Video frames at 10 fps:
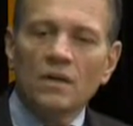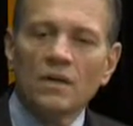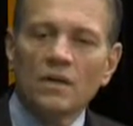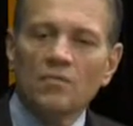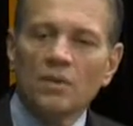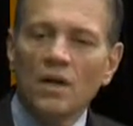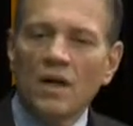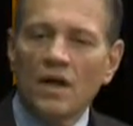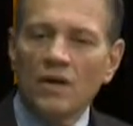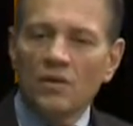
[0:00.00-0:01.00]

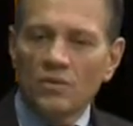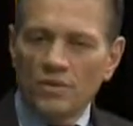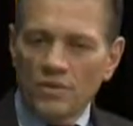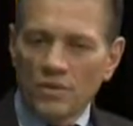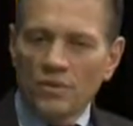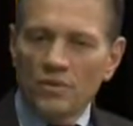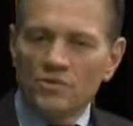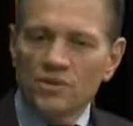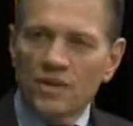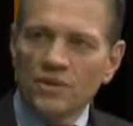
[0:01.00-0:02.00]
comply with all
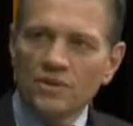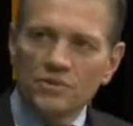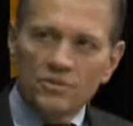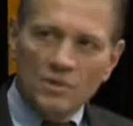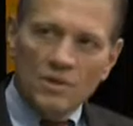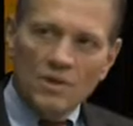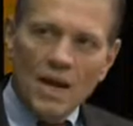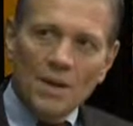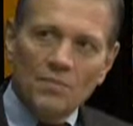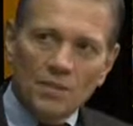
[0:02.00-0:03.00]
those standards that are
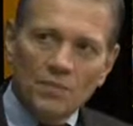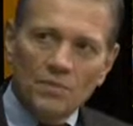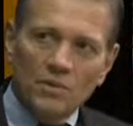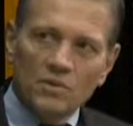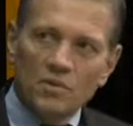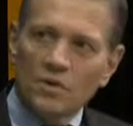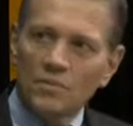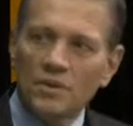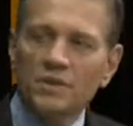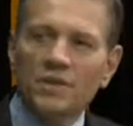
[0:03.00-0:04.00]
applicable to our
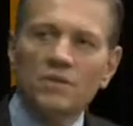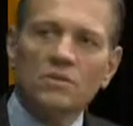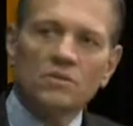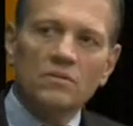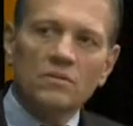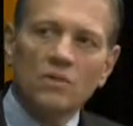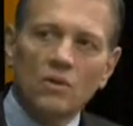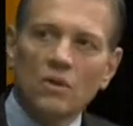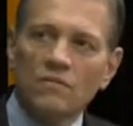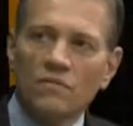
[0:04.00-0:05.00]
particular
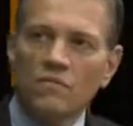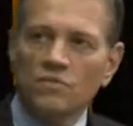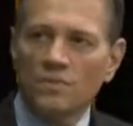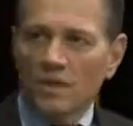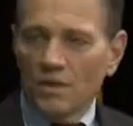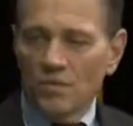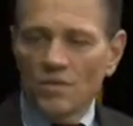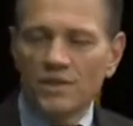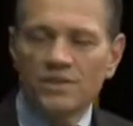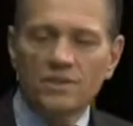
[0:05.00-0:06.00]
law enforcement
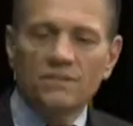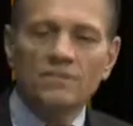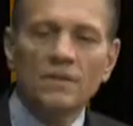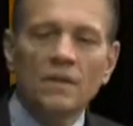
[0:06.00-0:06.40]
operation.